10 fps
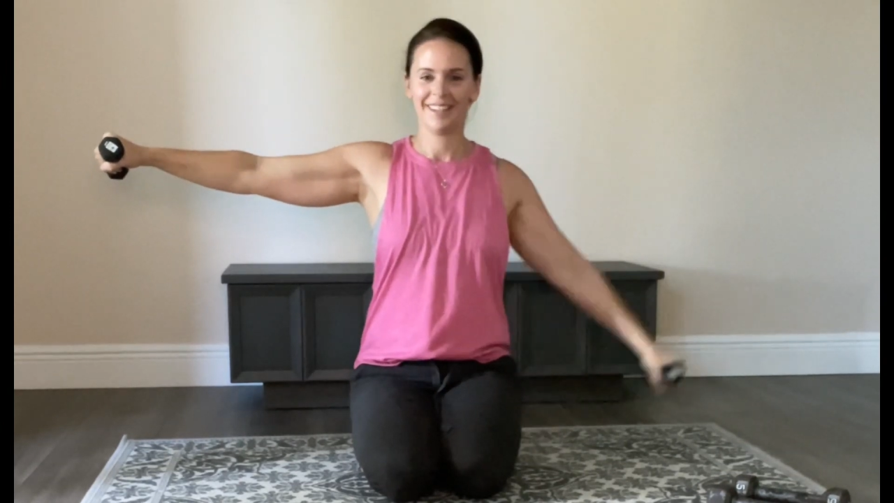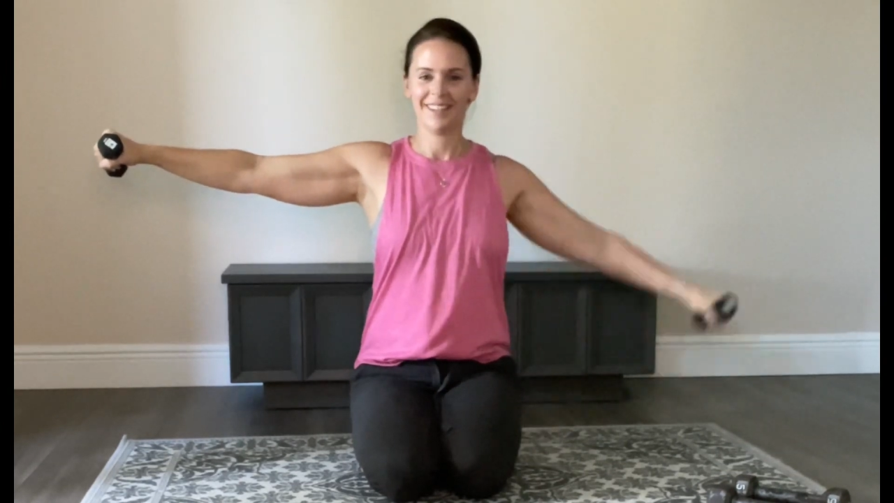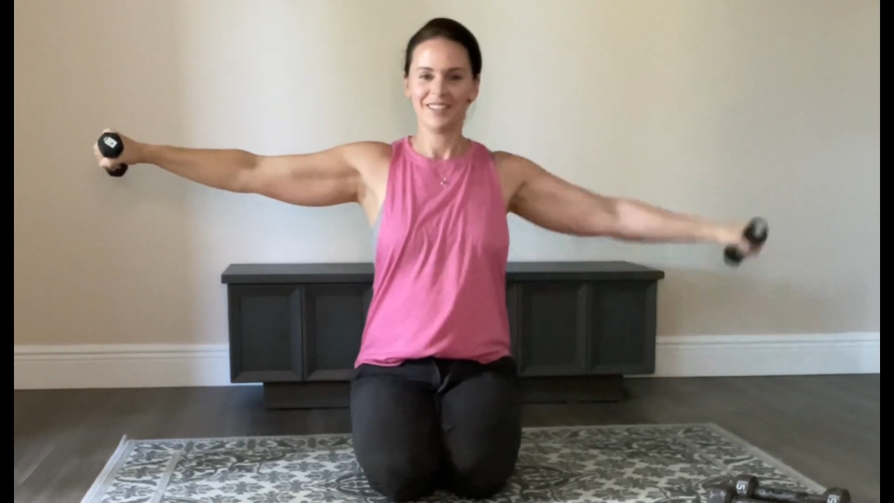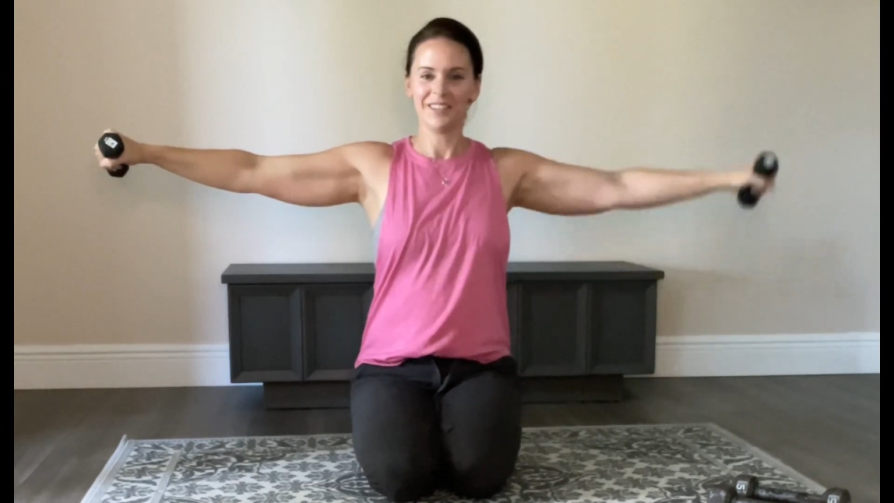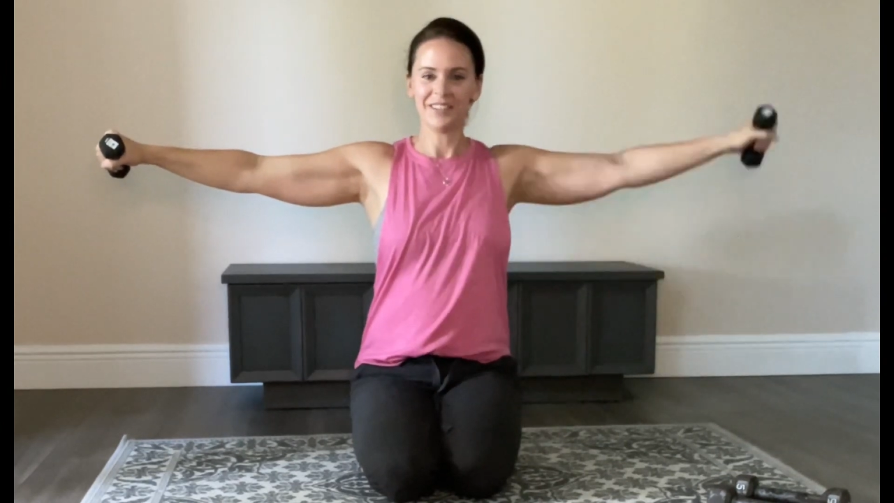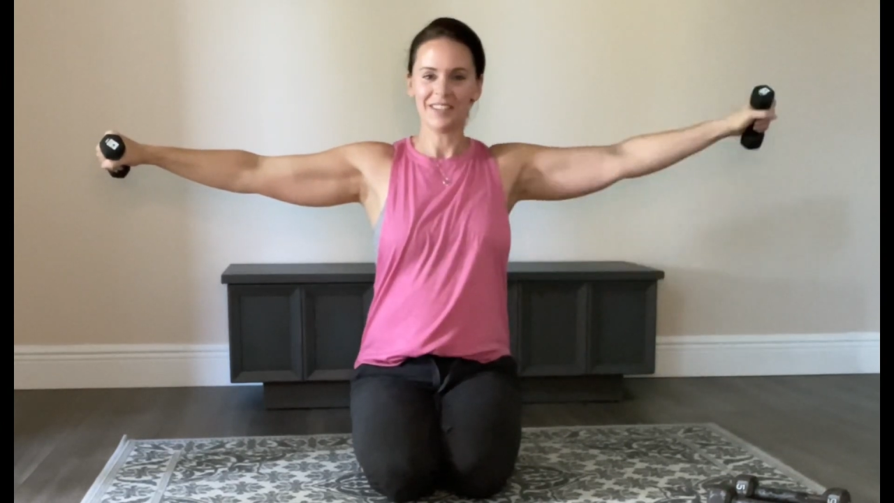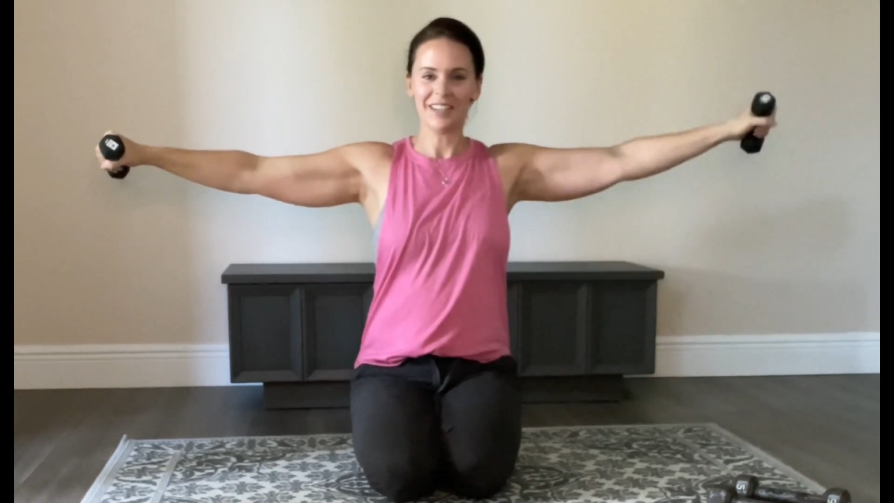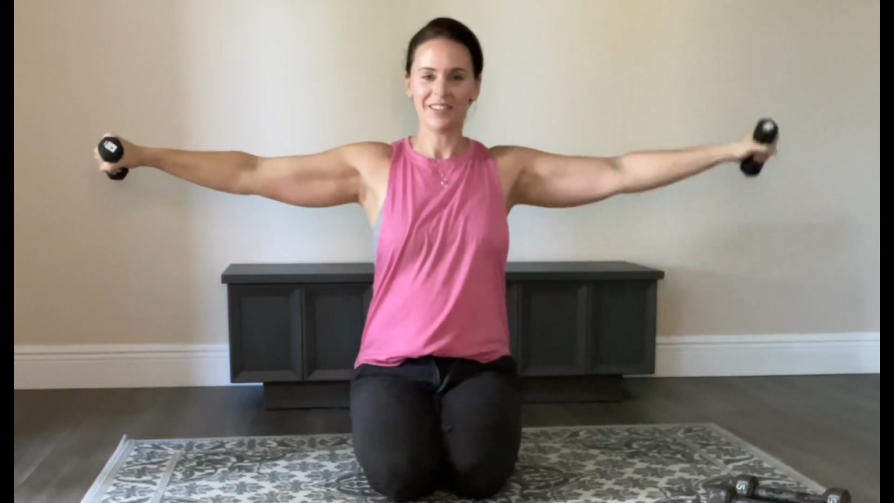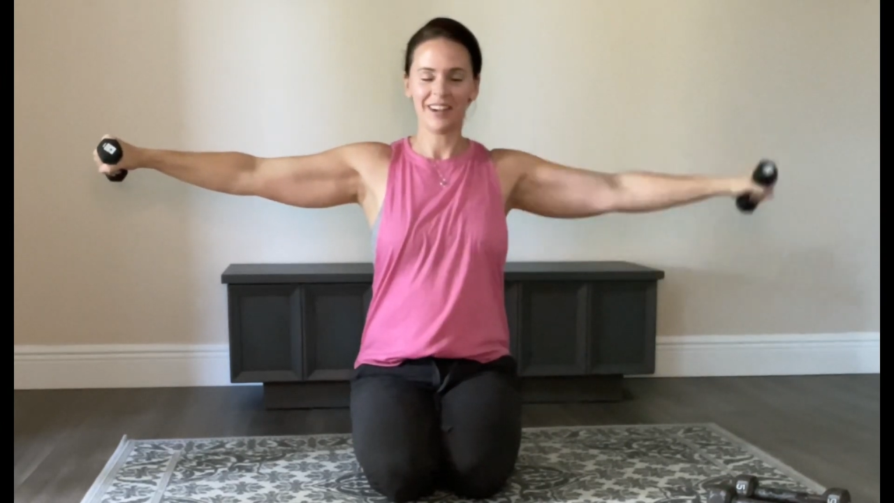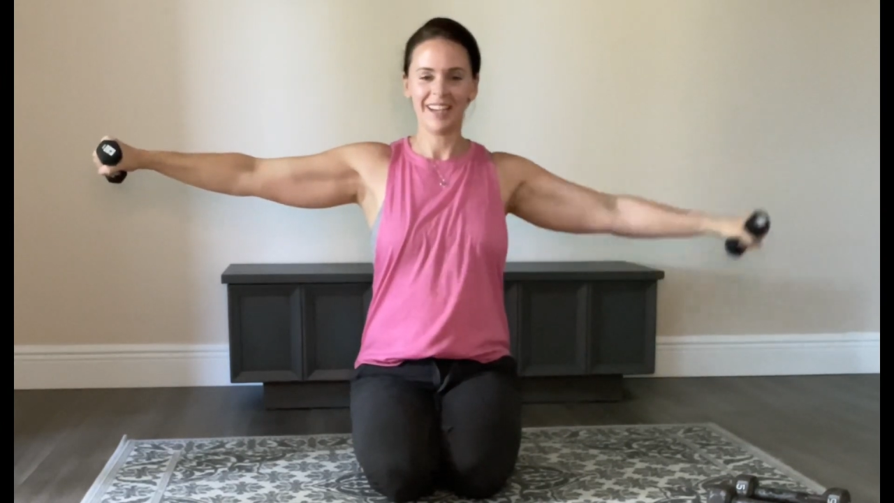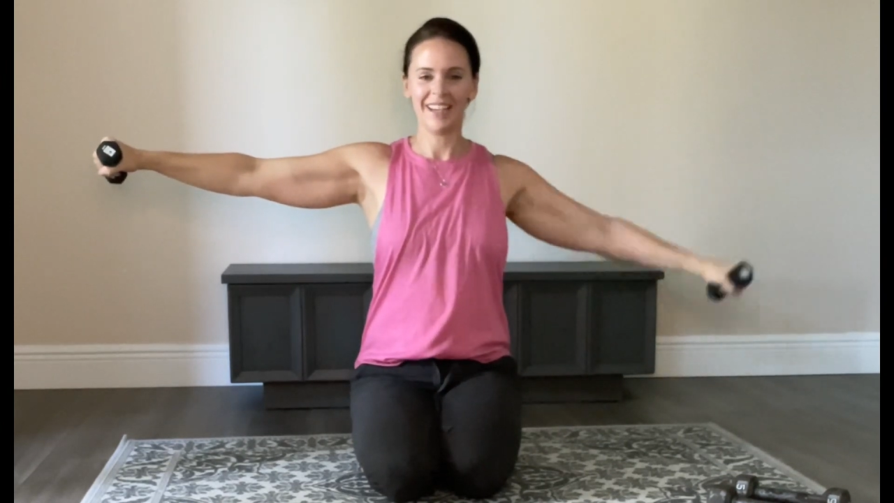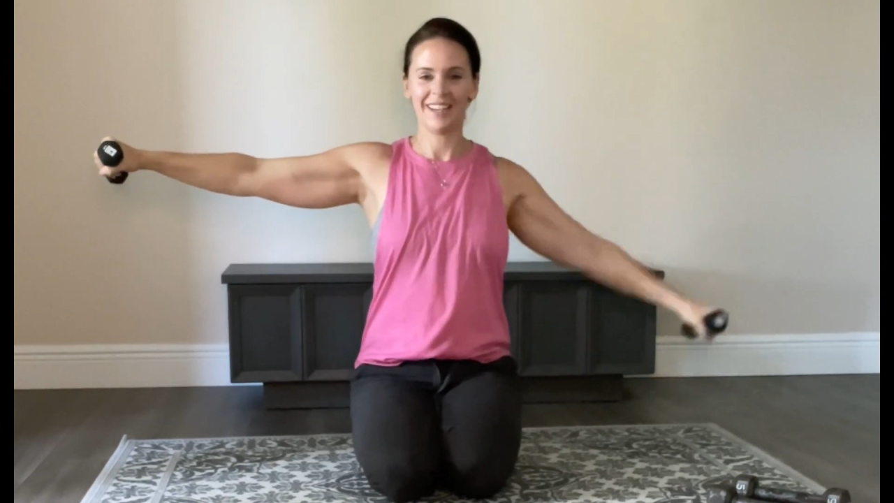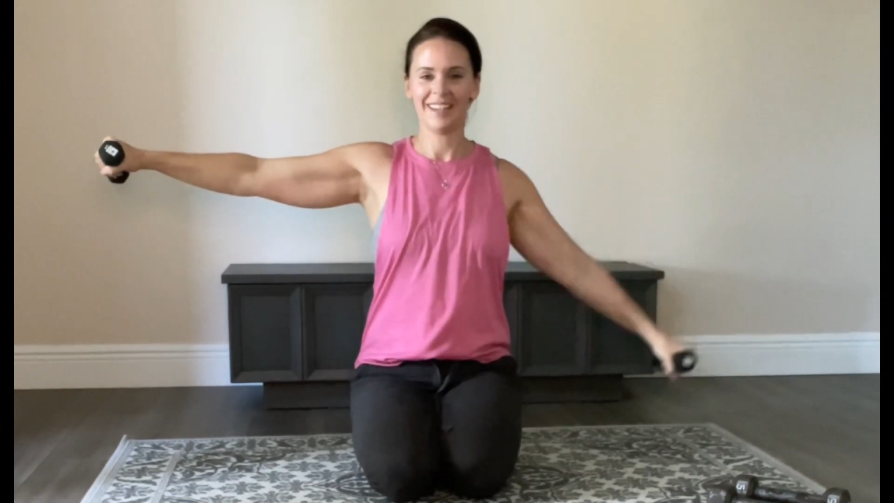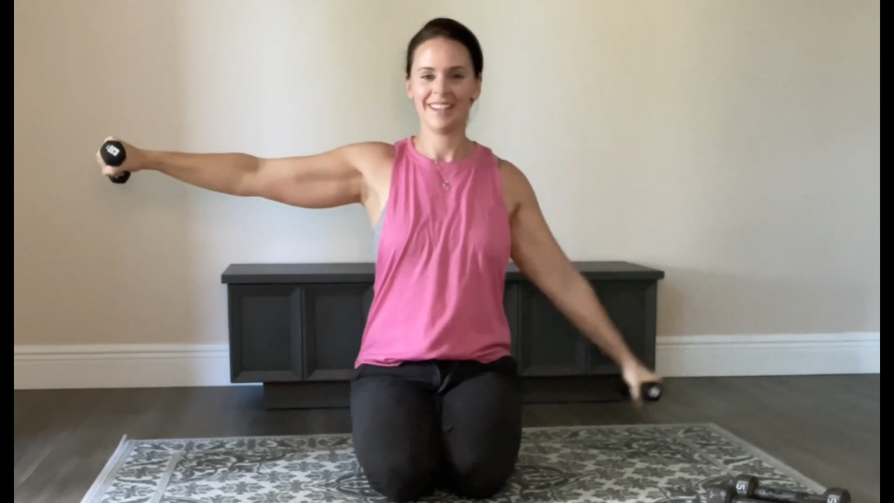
You're doing great.